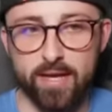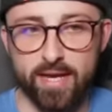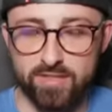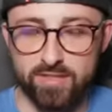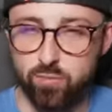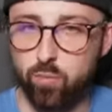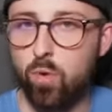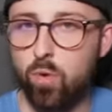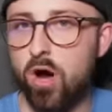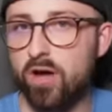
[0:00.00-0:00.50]

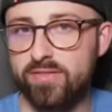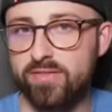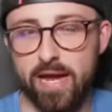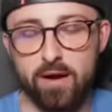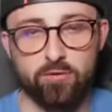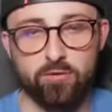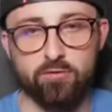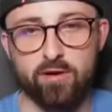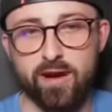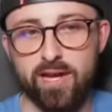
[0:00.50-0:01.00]
It's worth
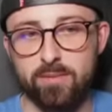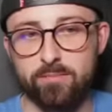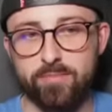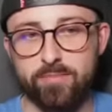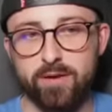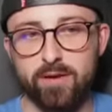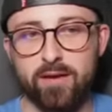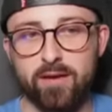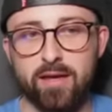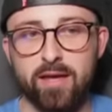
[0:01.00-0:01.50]

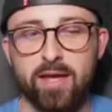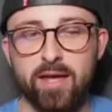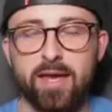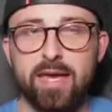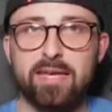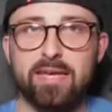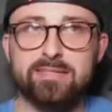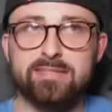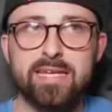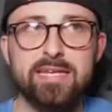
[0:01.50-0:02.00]
downgrading. But
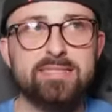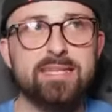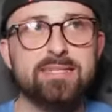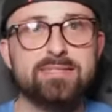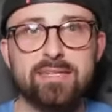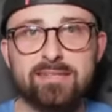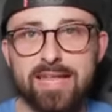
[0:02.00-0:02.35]
it's easier